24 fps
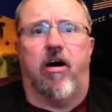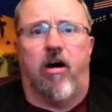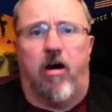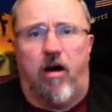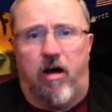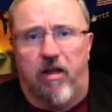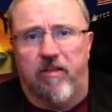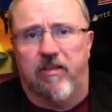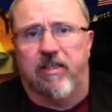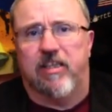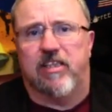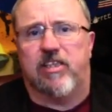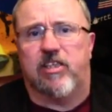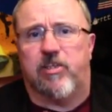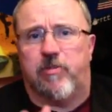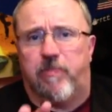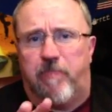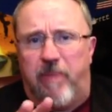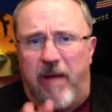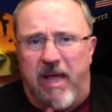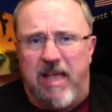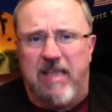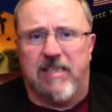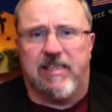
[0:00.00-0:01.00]
on the
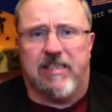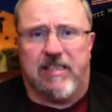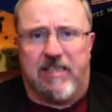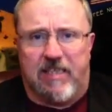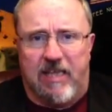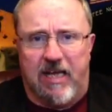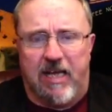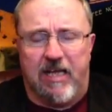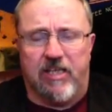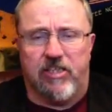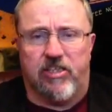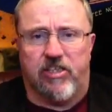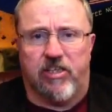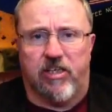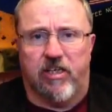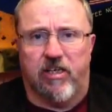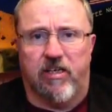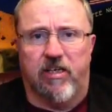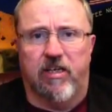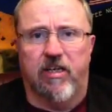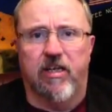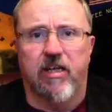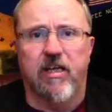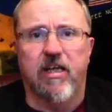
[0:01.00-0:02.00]
space
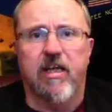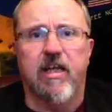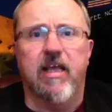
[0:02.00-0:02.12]
station